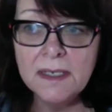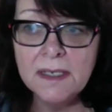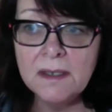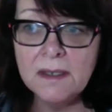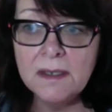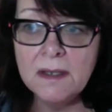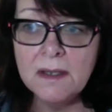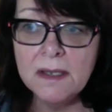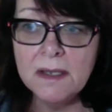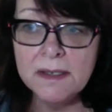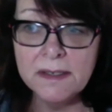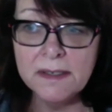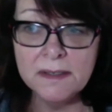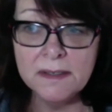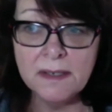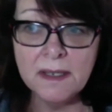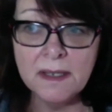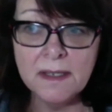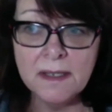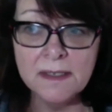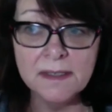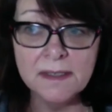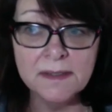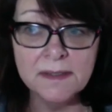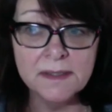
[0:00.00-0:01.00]
on
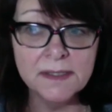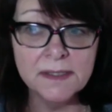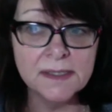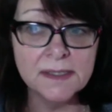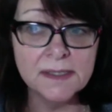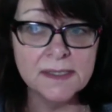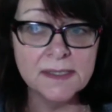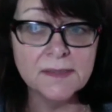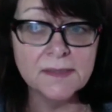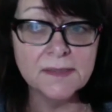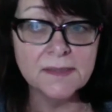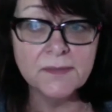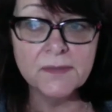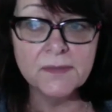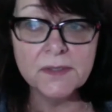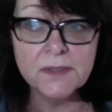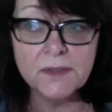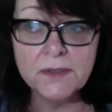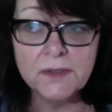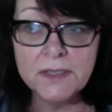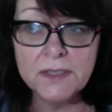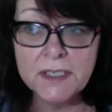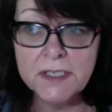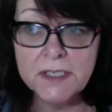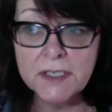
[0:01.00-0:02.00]
successful
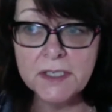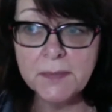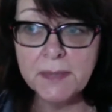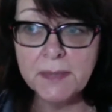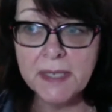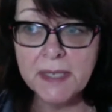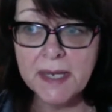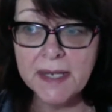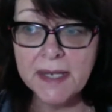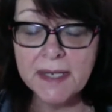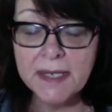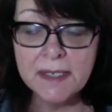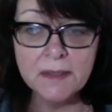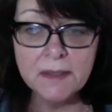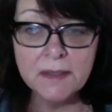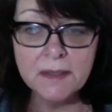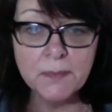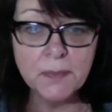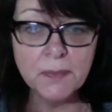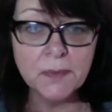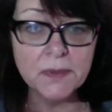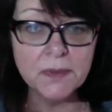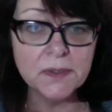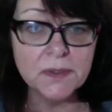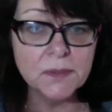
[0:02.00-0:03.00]
strategic planning and the
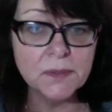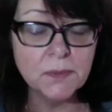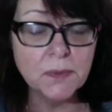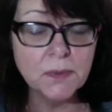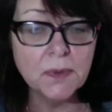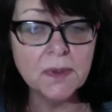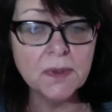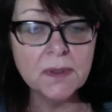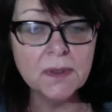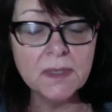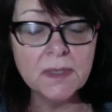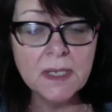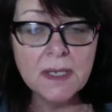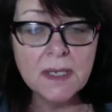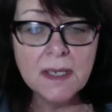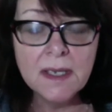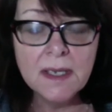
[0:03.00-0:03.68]
board's role.